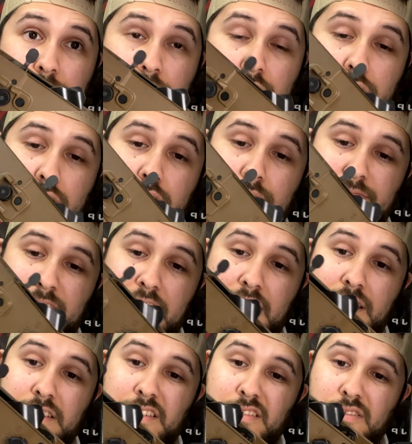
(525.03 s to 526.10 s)
Um,
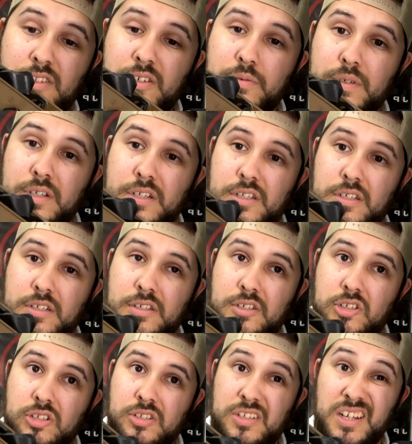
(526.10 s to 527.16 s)
and lower,
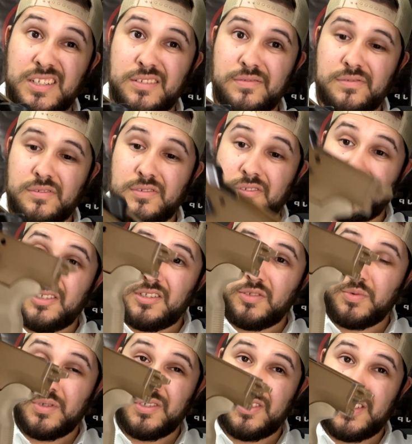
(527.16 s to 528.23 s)
kind of, as
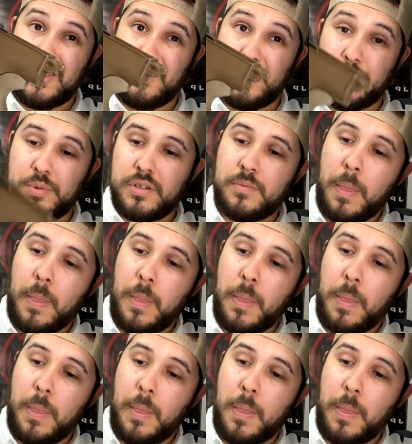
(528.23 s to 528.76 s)
well as the grip.